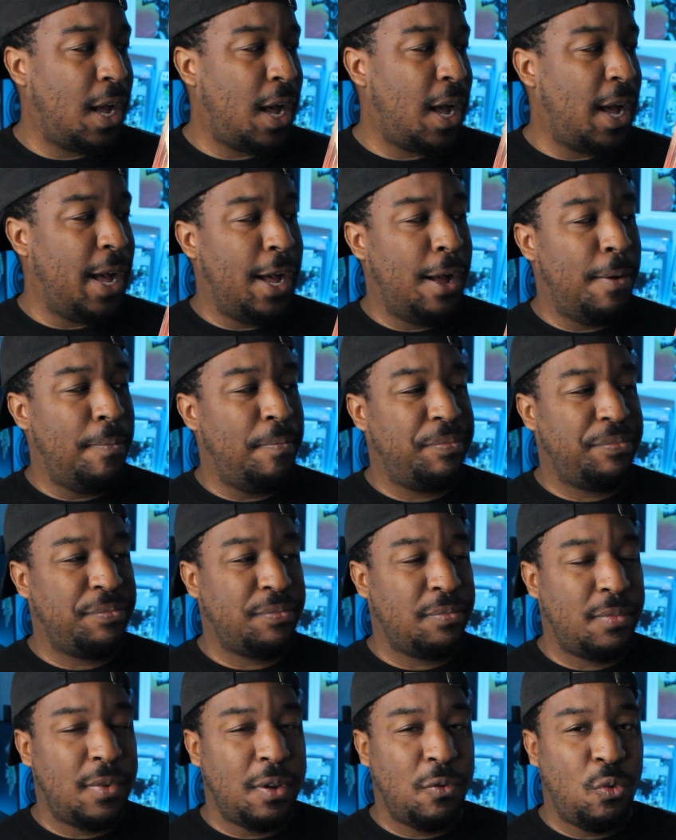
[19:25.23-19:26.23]
Um,
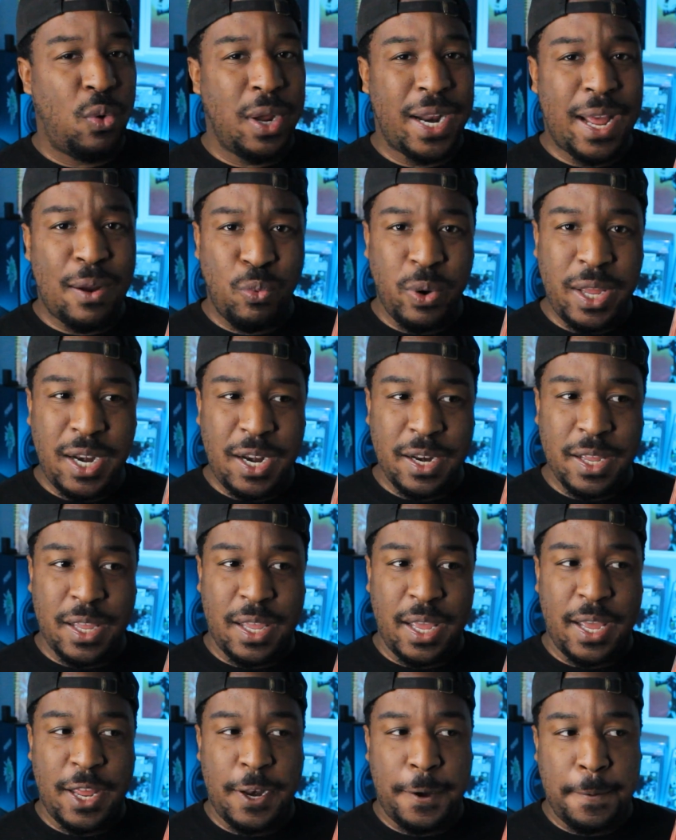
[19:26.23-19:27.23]
would I read it
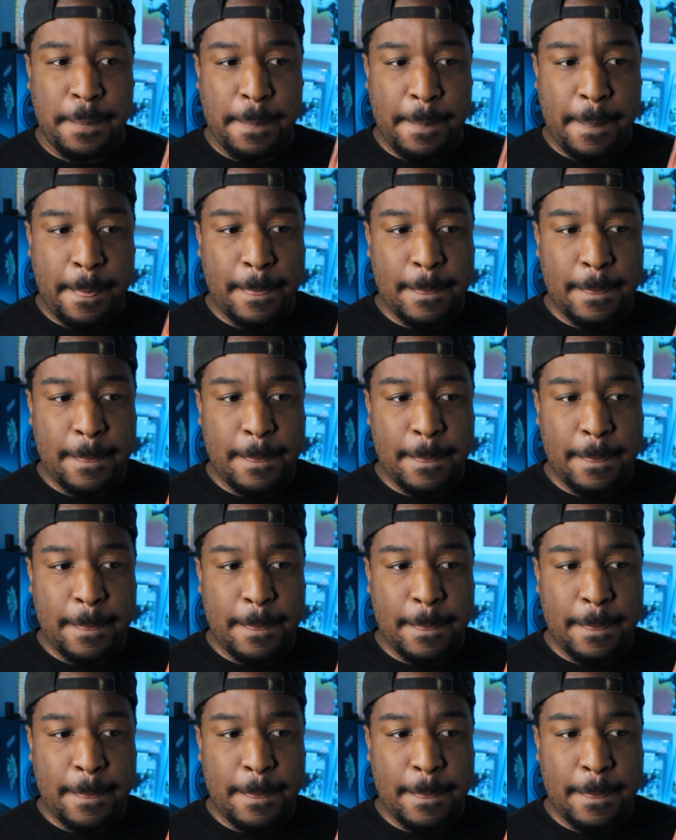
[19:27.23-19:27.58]
again?